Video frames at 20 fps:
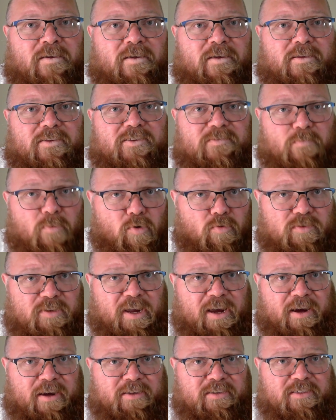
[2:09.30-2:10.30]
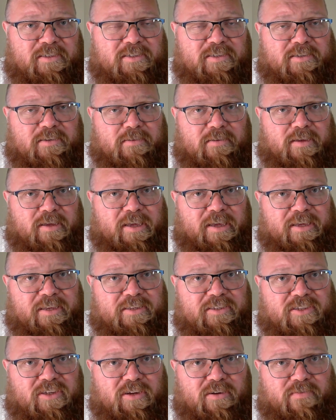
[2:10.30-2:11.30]
Small tasks
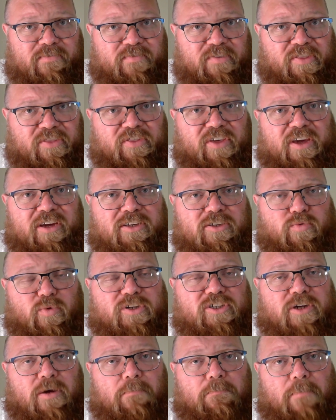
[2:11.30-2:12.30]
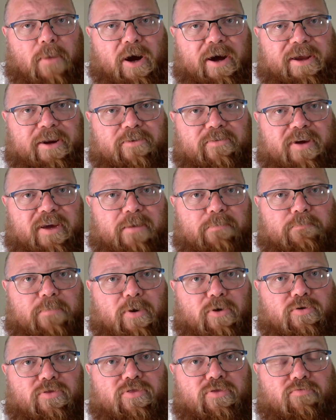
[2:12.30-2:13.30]
is for things which are minor in
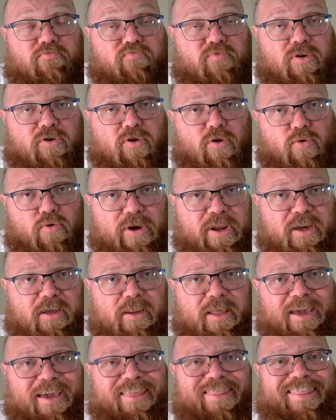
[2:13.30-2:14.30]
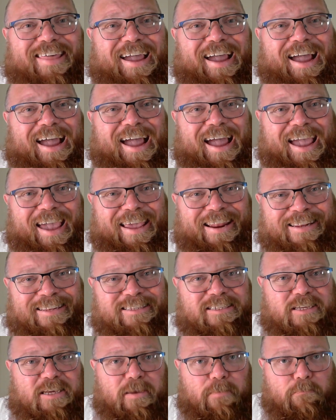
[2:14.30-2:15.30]
both recording length
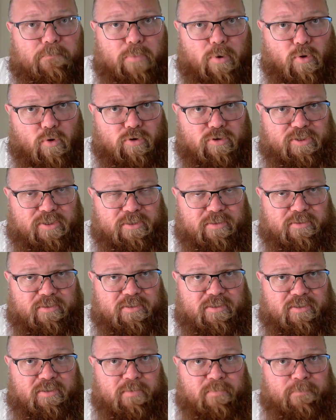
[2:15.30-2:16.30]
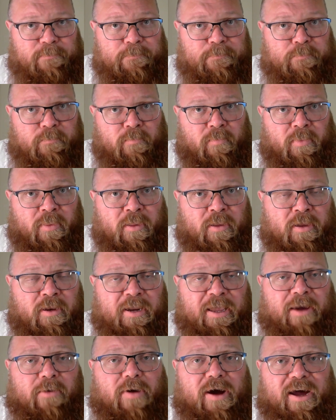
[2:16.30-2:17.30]
and importance.
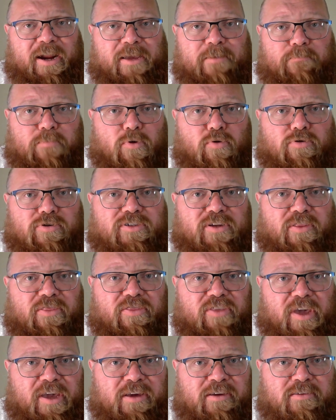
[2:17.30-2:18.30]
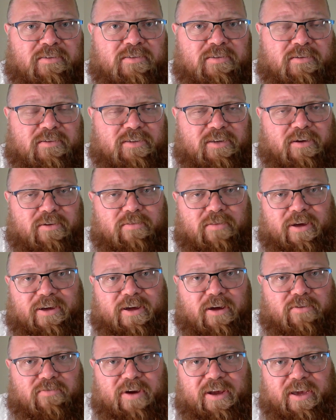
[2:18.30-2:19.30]
Now, unimportant things, so like
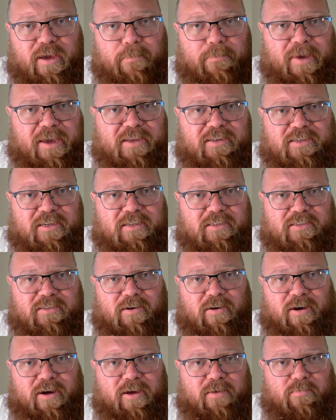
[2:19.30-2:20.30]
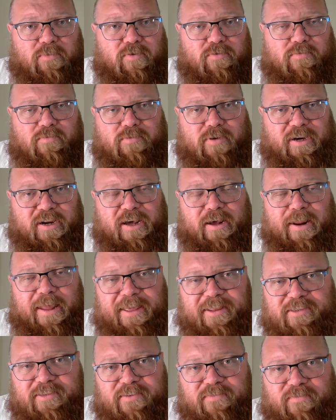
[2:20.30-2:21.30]
agreeing a meeting time or an
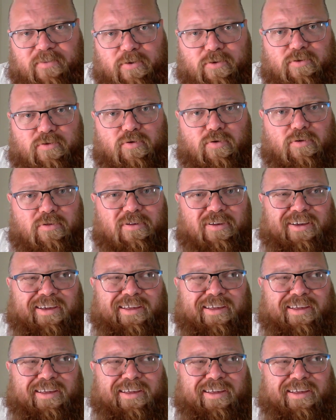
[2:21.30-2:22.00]
unanswered phone call,